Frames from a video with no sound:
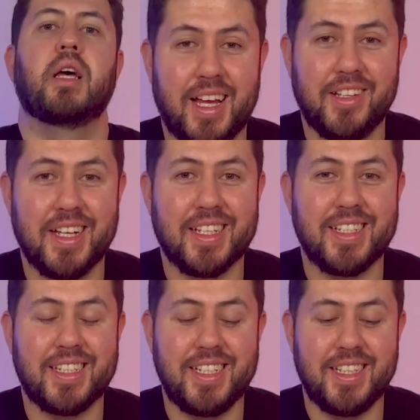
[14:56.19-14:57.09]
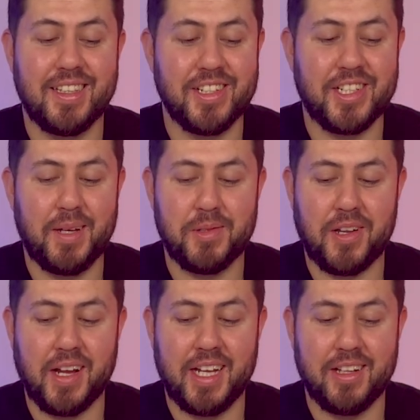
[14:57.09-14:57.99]
As you guys can see, the shapes
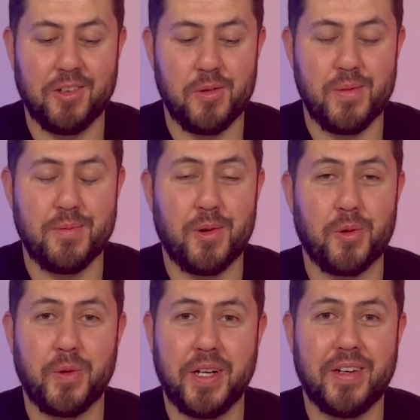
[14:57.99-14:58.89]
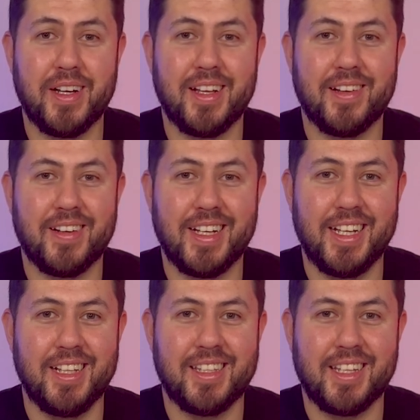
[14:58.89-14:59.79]
start getting a little bit more weird, right?